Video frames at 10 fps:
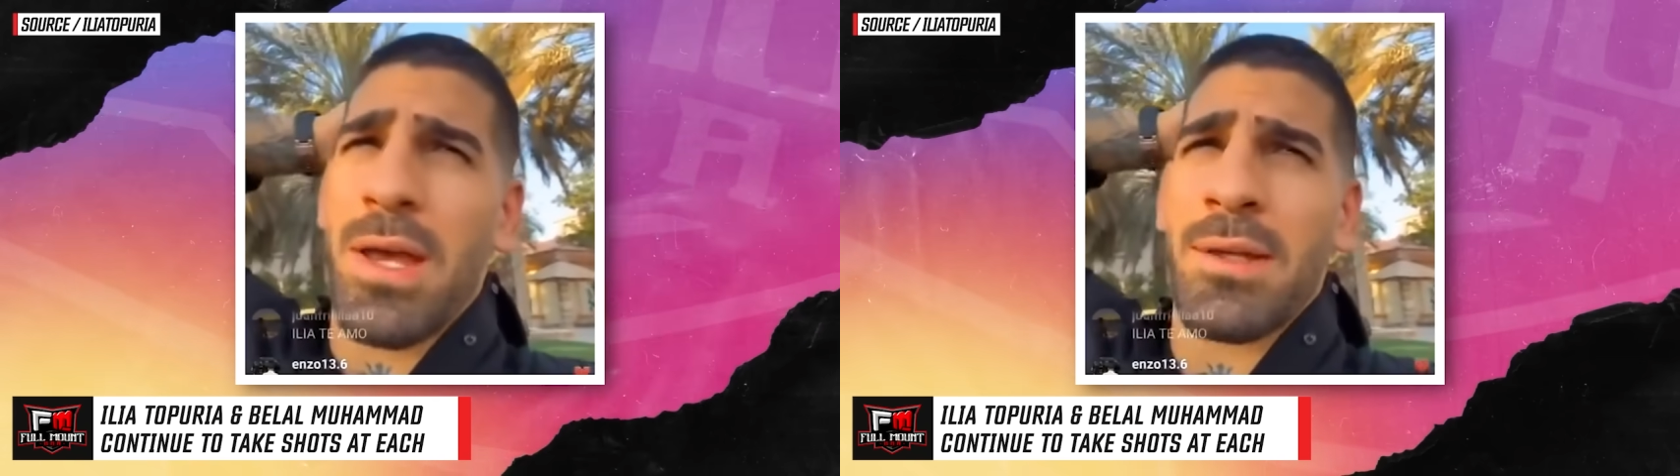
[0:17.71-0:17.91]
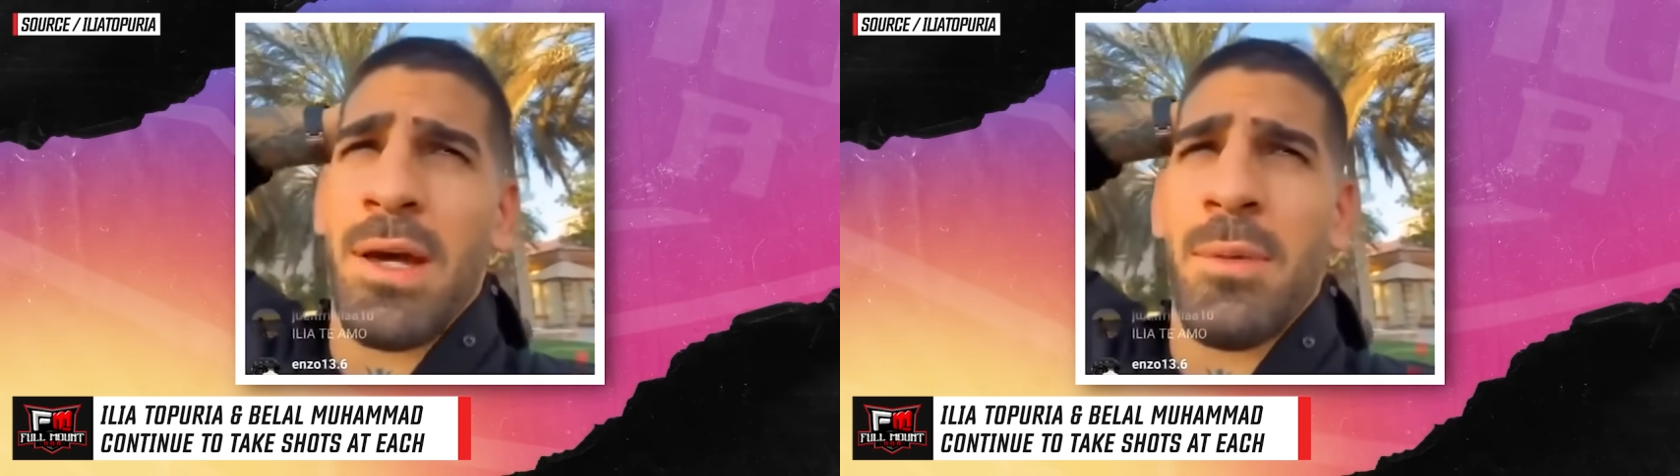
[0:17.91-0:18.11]

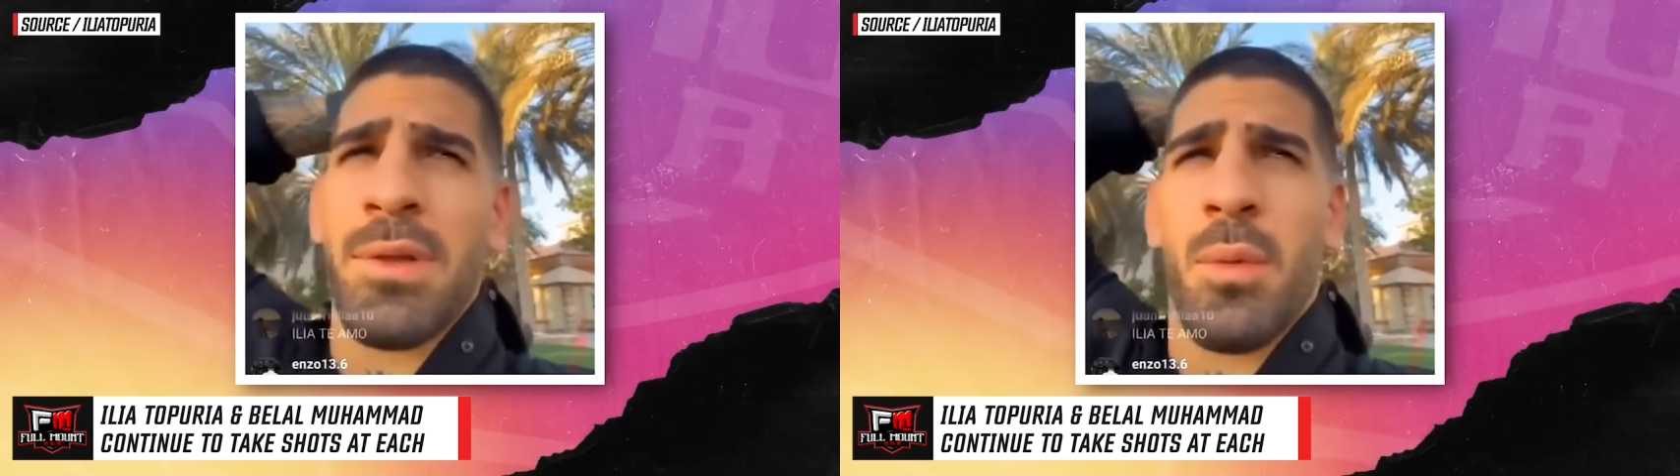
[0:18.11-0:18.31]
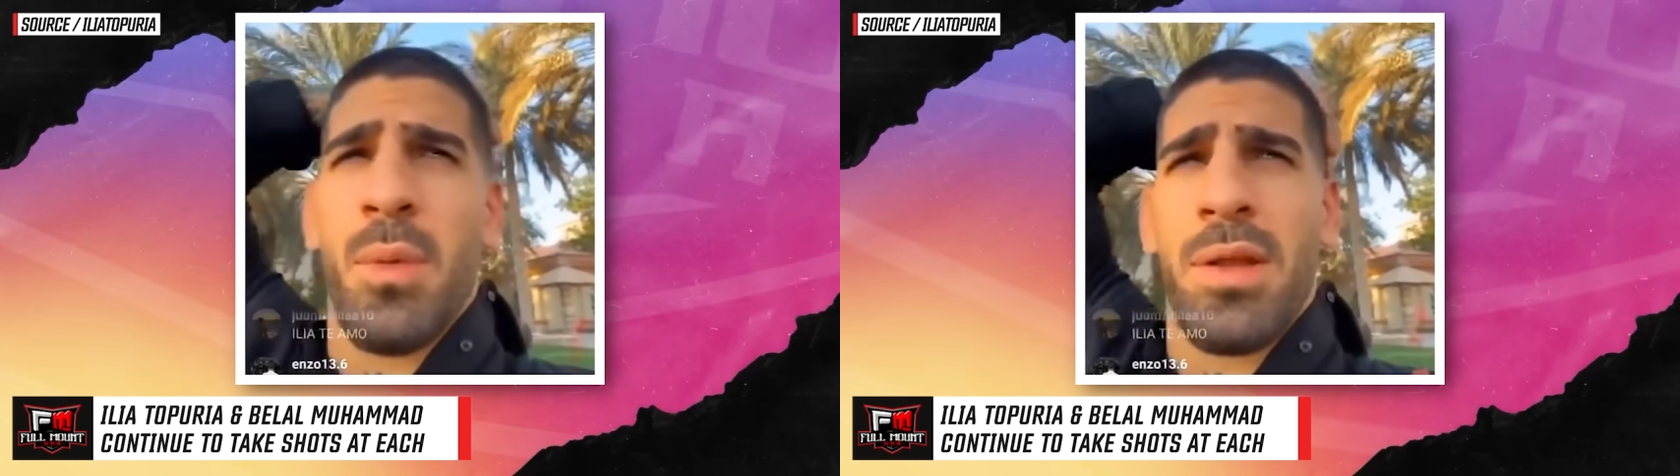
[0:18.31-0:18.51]
right
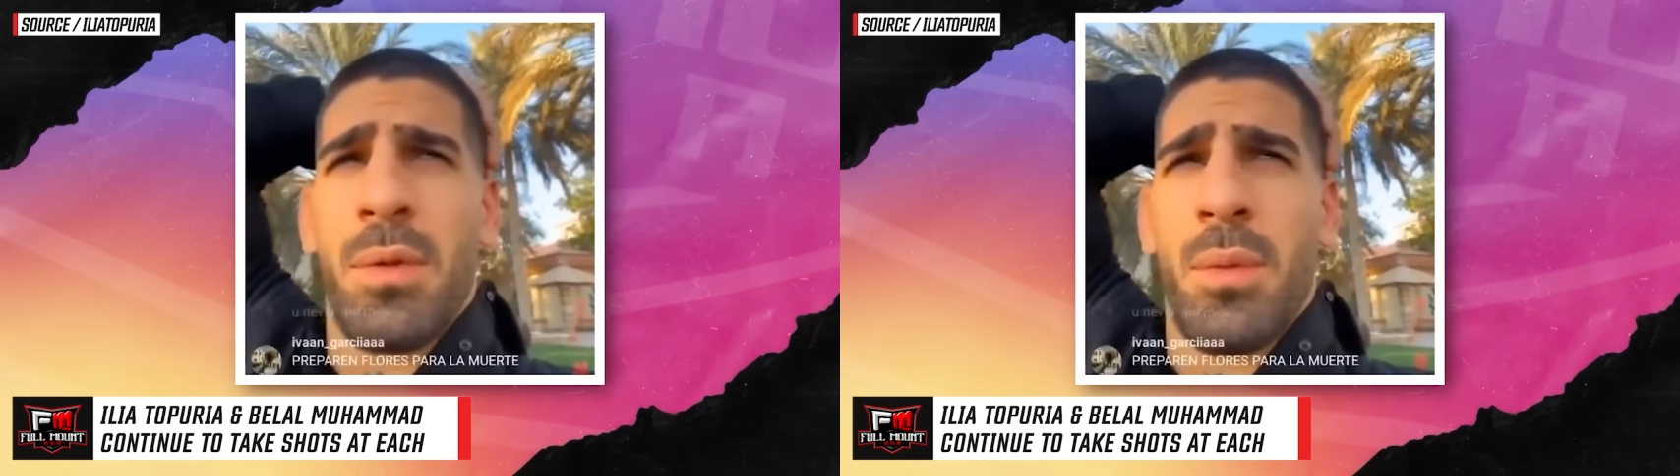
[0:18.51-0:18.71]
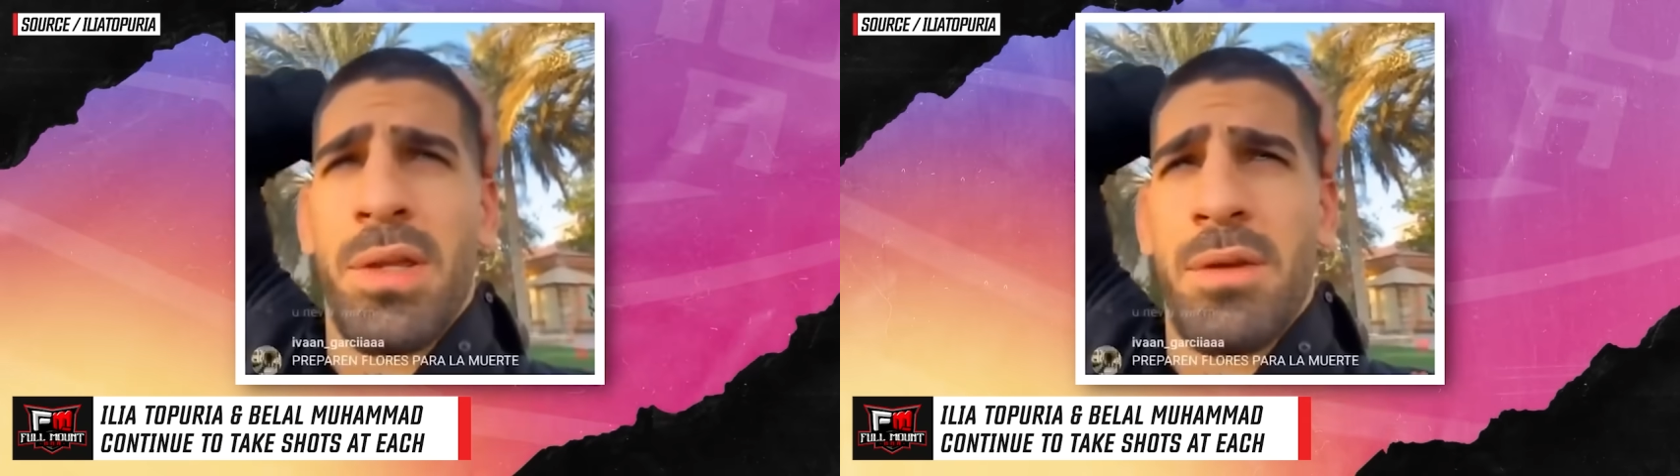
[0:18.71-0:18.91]
now in the
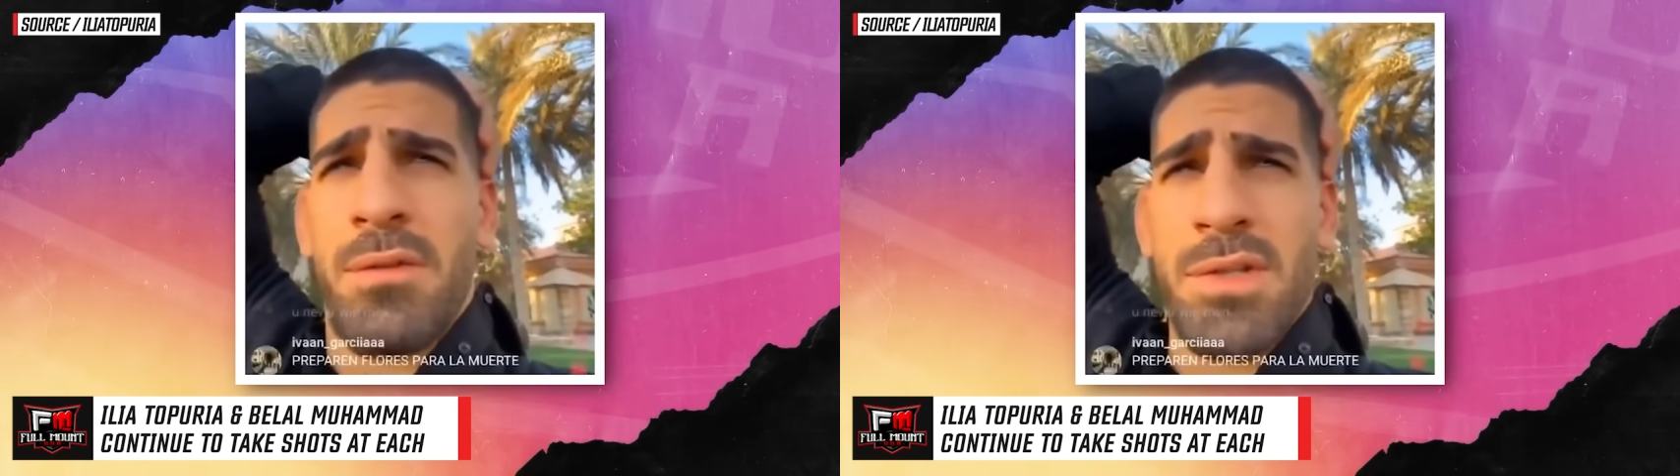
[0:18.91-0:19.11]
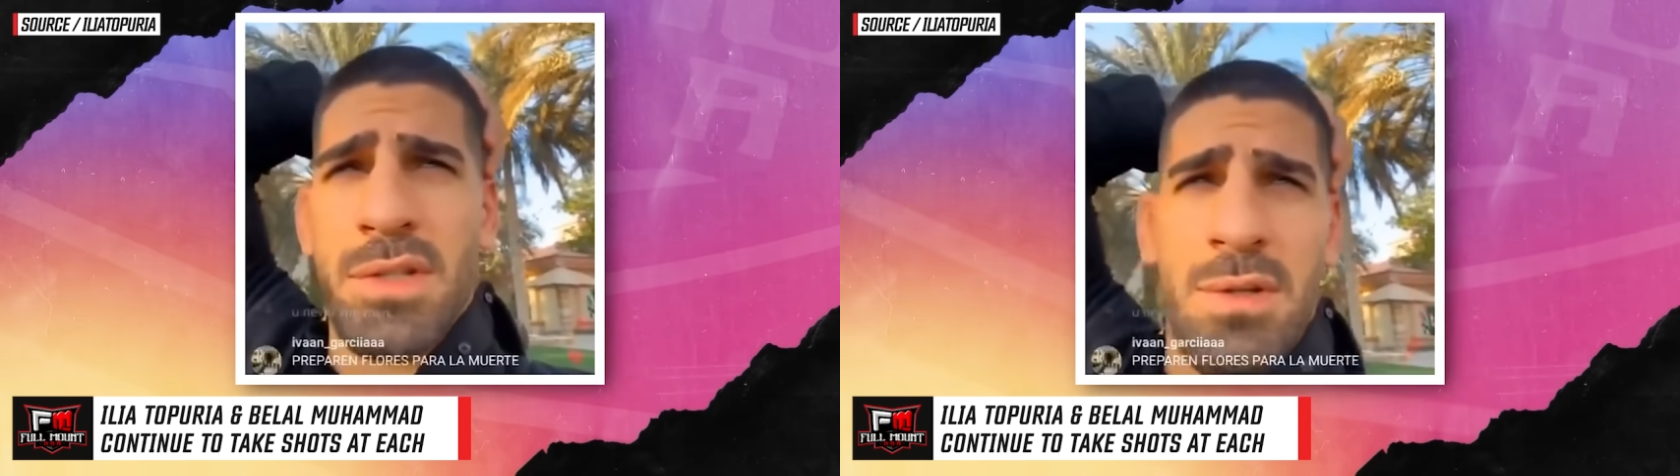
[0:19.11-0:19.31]

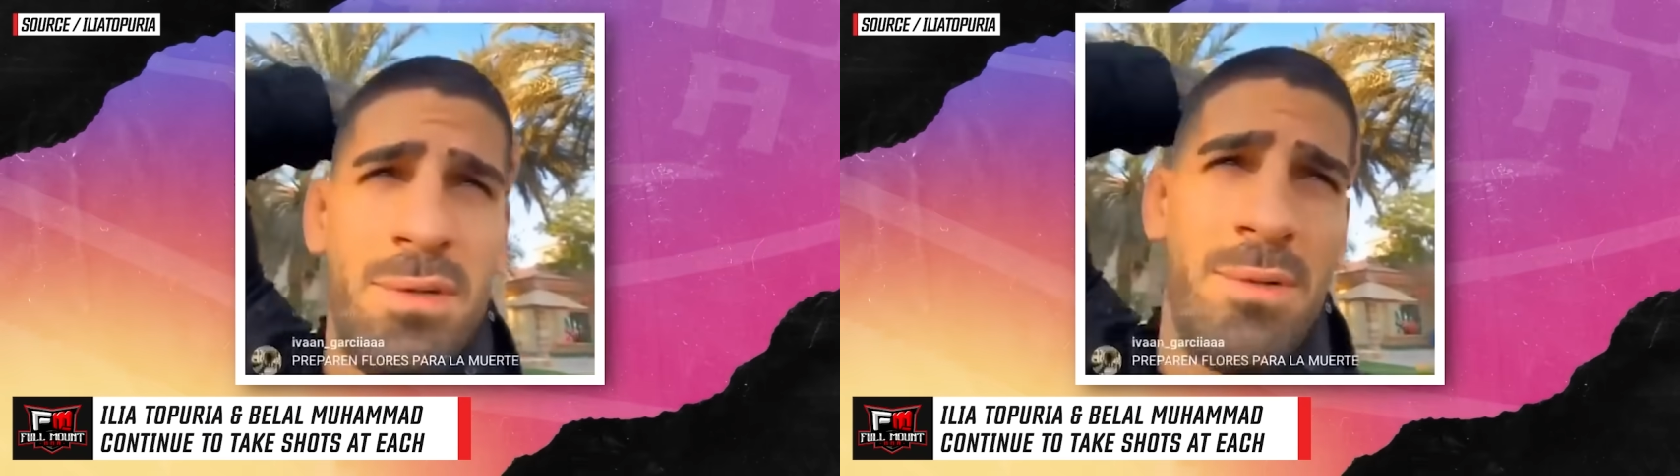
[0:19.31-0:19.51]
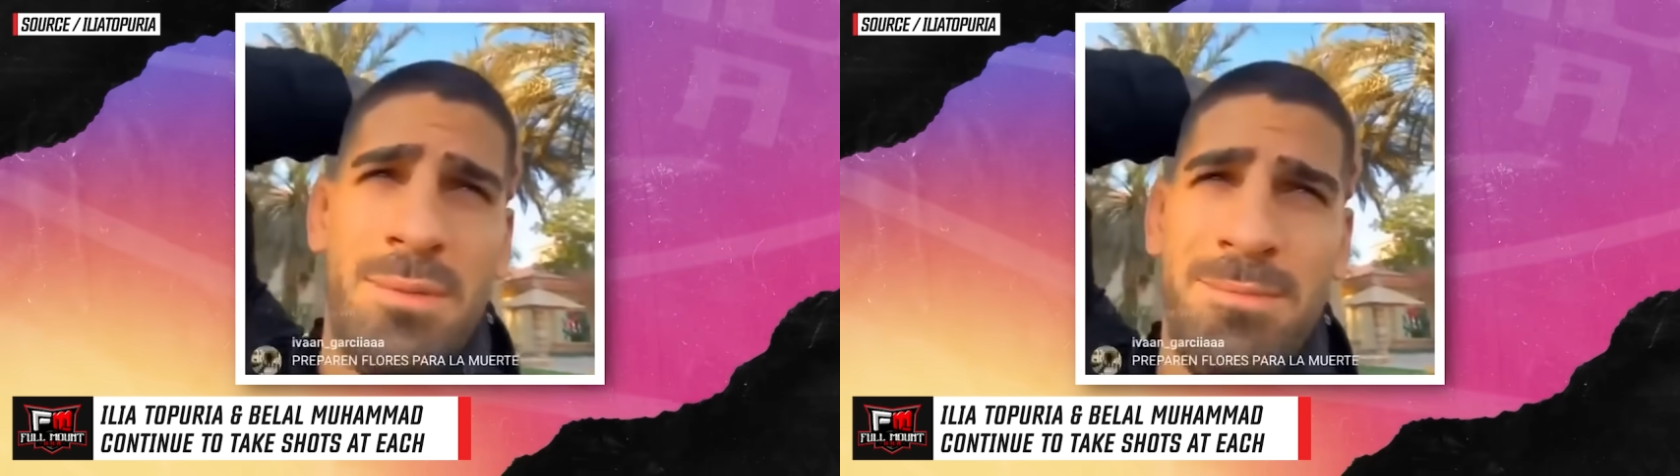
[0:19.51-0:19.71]
welterweight
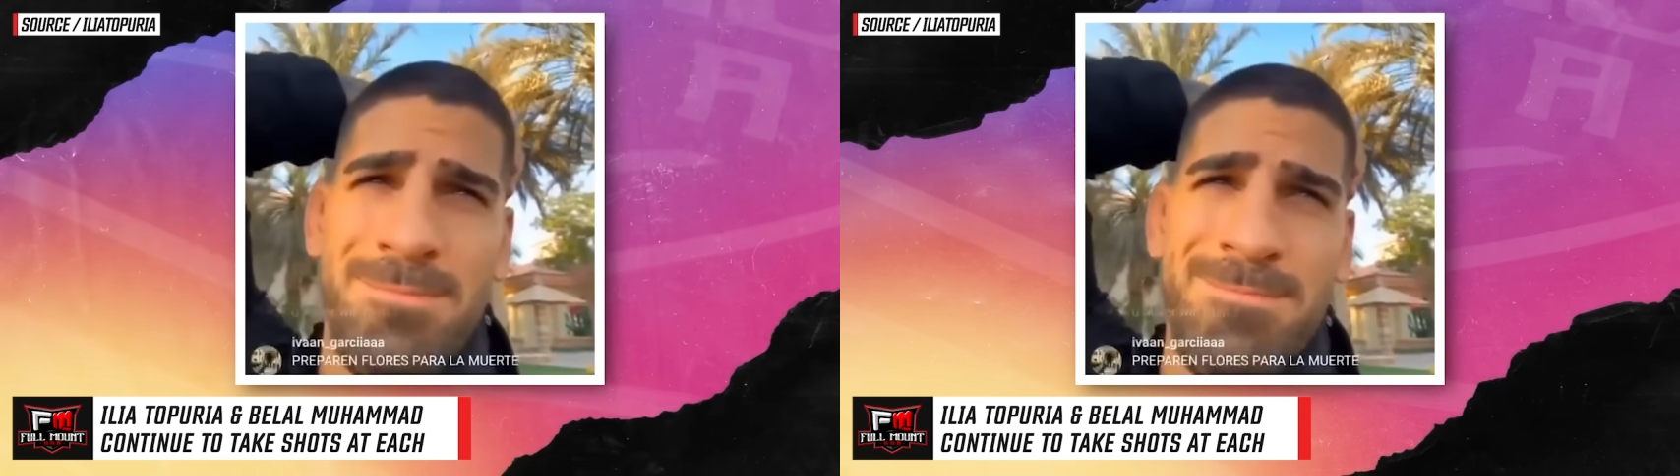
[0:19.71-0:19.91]
division,